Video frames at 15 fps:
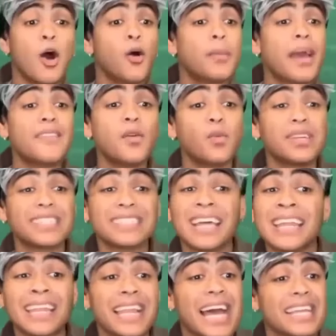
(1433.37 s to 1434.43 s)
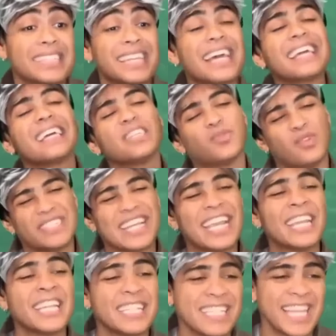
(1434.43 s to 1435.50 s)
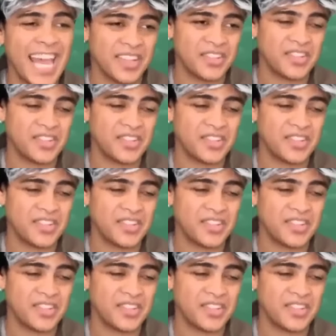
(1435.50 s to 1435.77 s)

I hope everyone studied last night because we're taking a